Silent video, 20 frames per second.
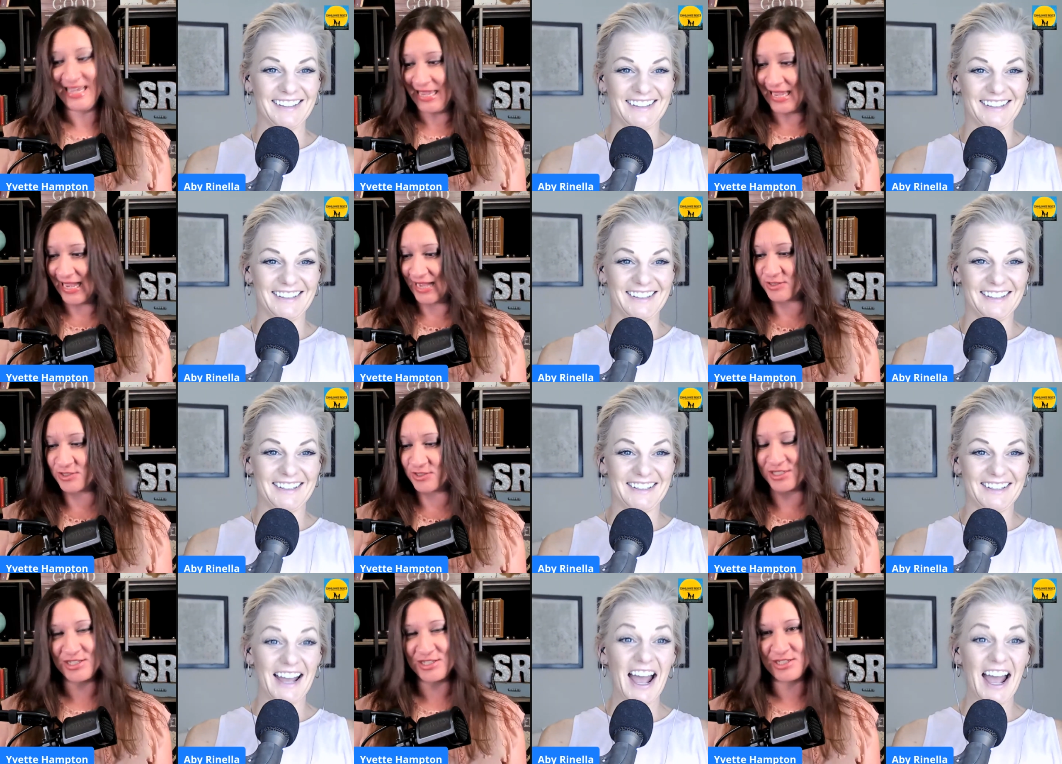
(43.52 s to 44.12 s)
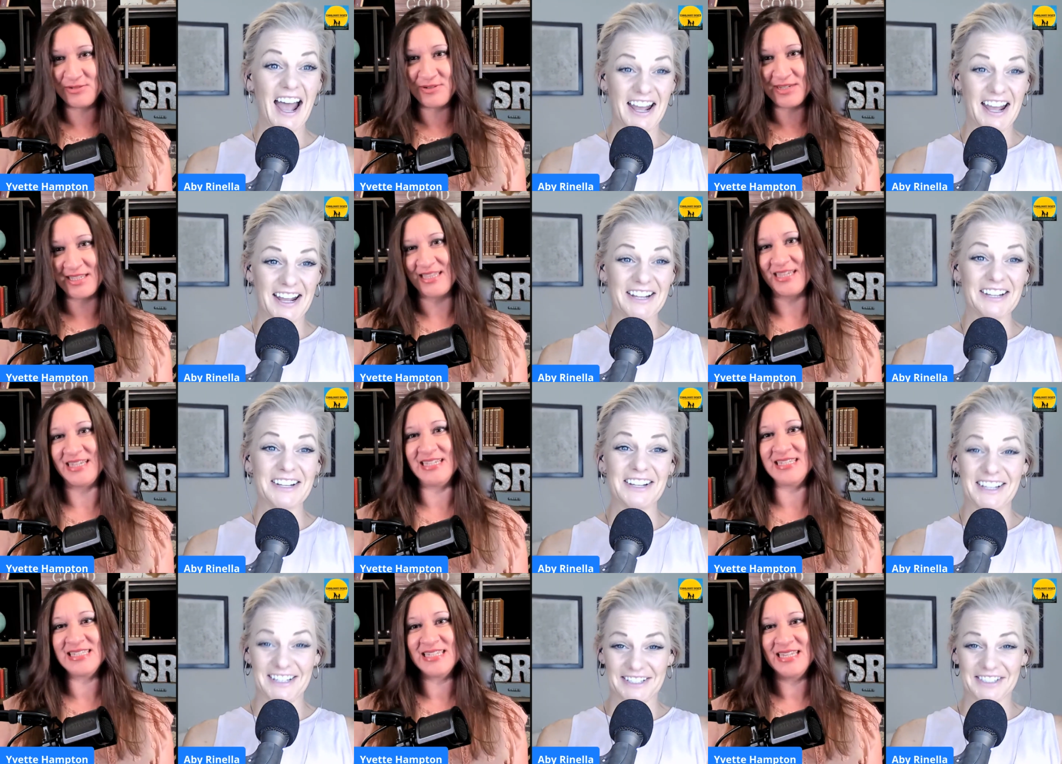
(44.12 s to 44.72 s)
Speaker 1: actually doing
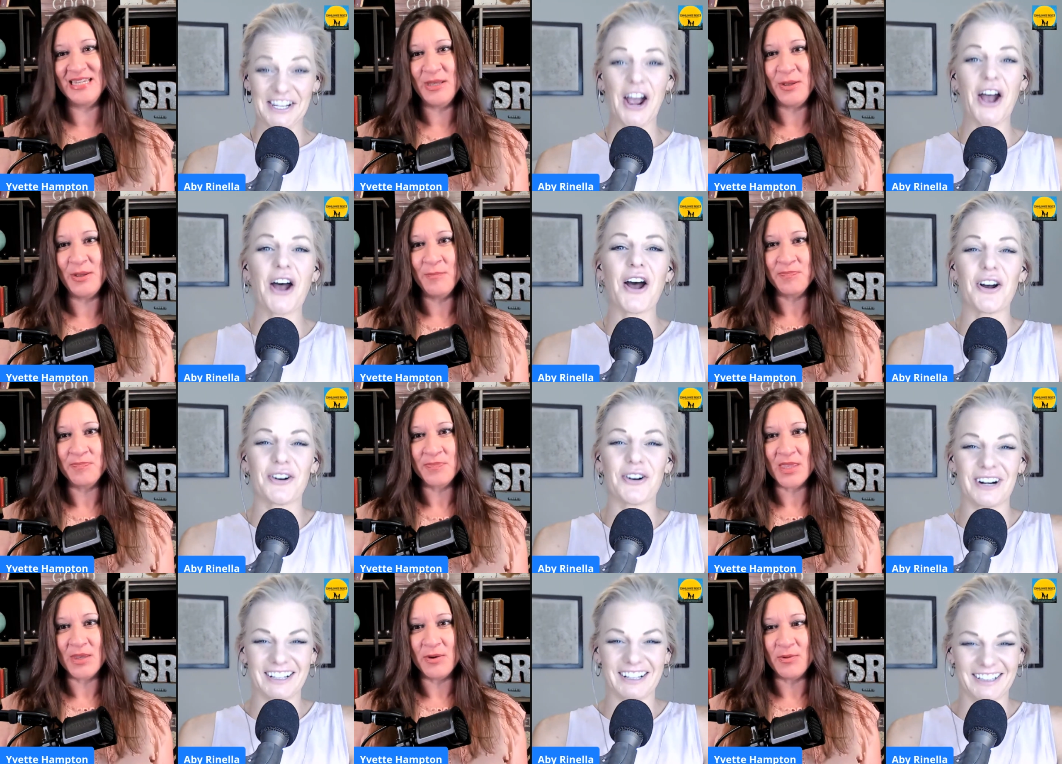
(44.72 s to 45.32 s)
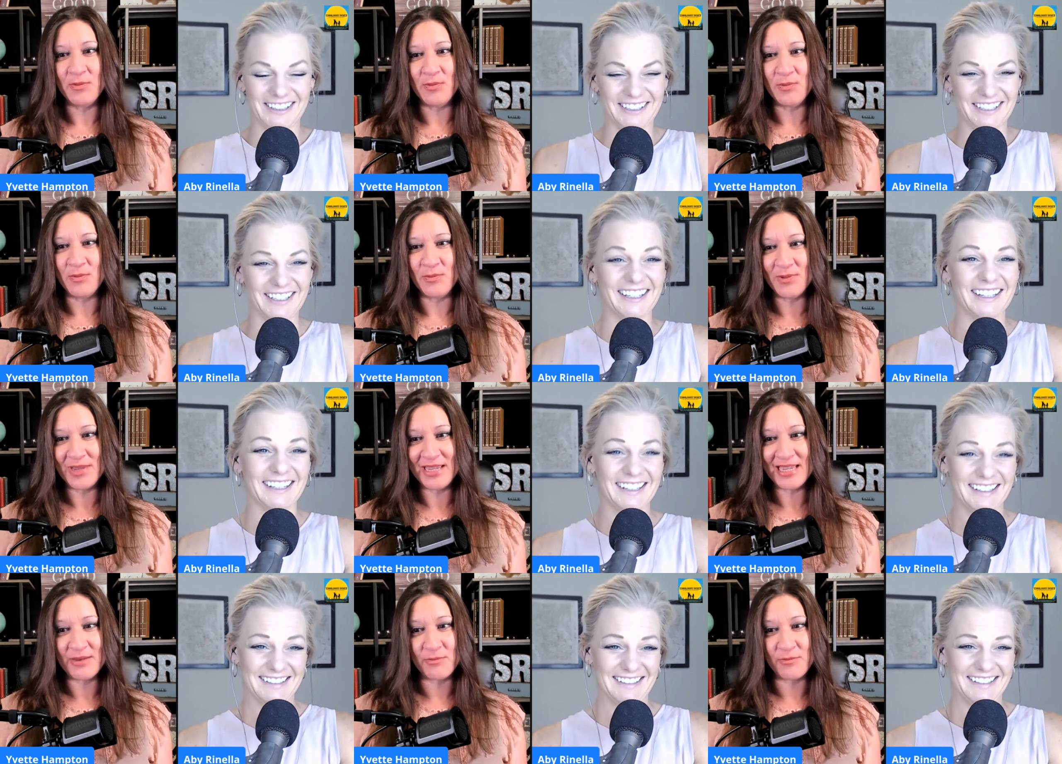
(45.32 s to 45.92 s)
this, totally.
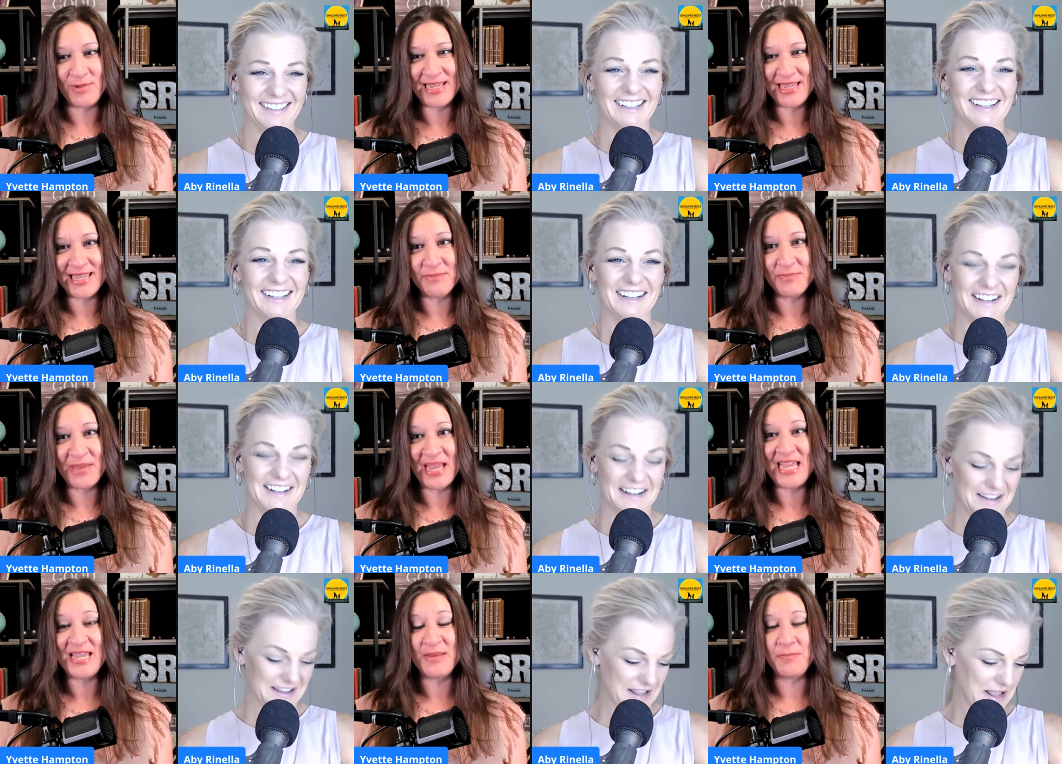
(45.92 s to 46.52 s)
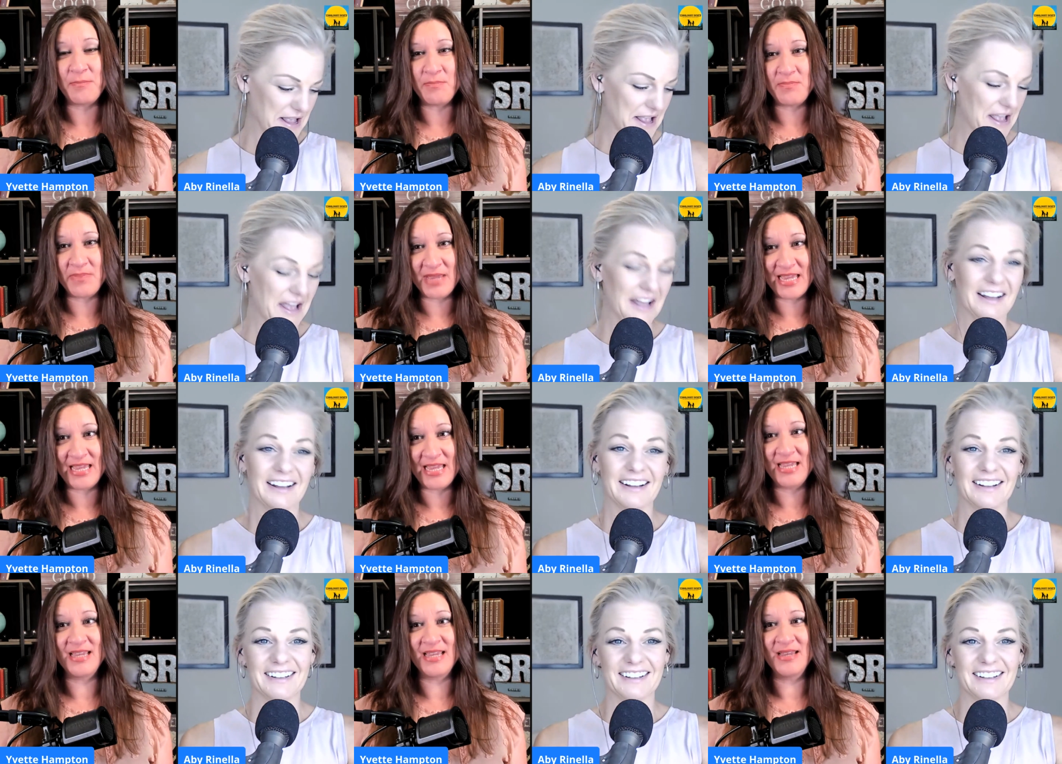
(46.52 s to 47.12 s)
we, we get paid
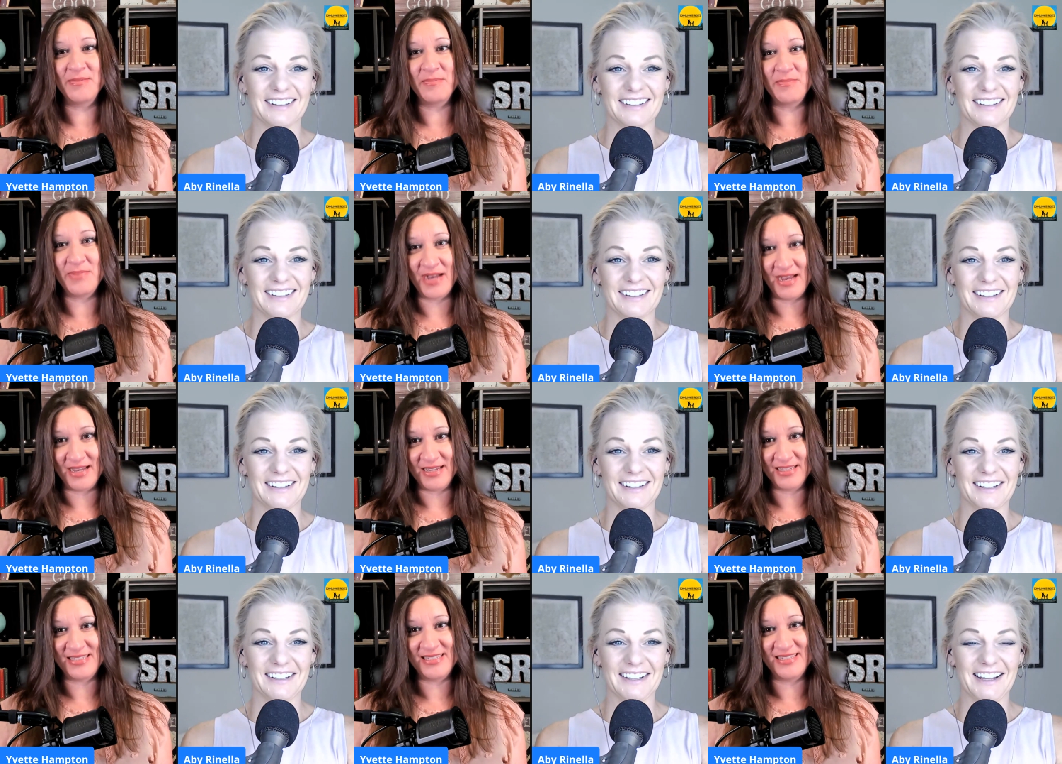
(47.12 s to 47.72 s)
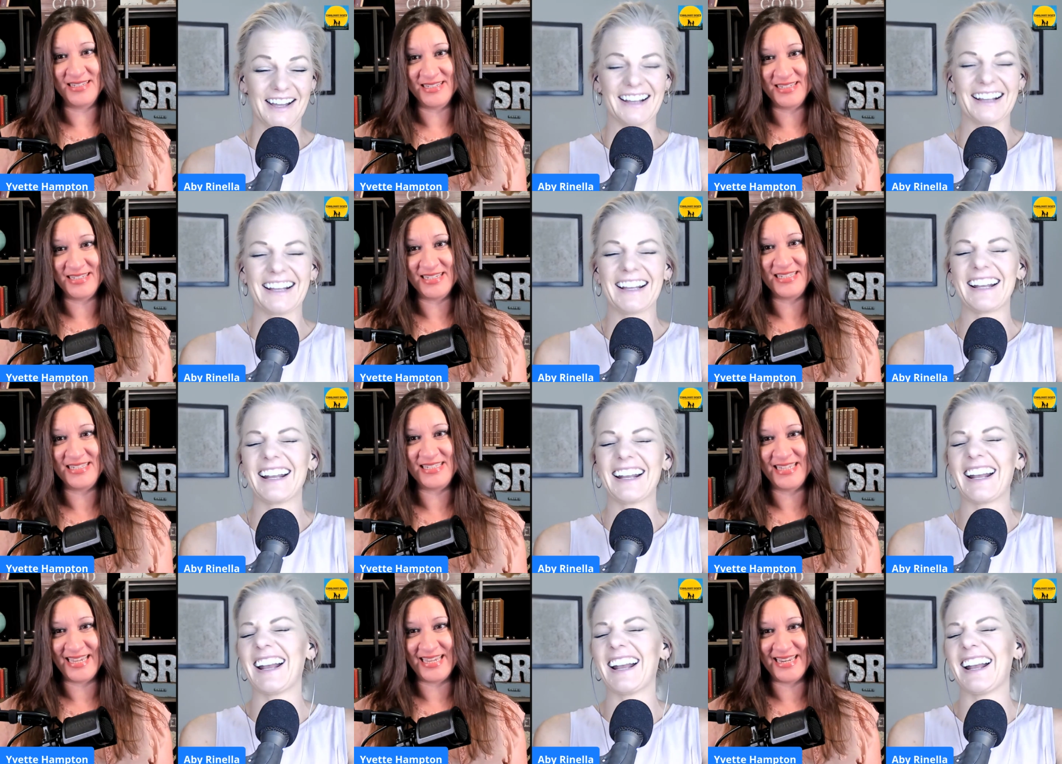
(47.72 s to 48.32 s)
big bucks to
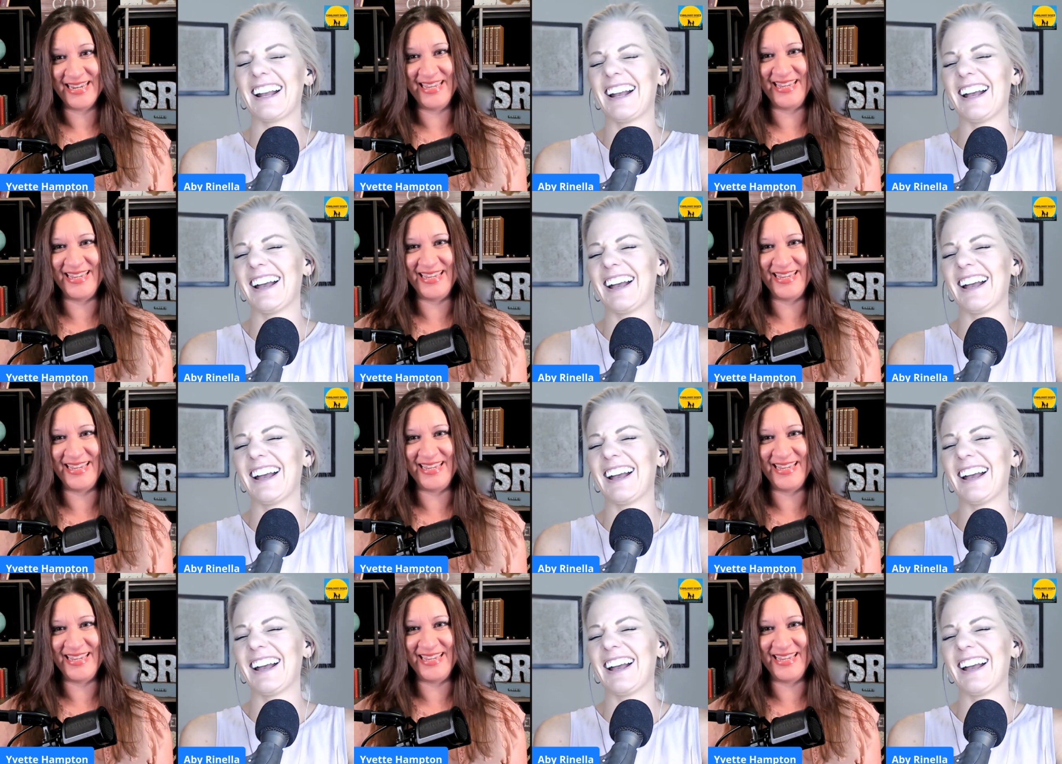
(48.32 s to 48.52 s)
sit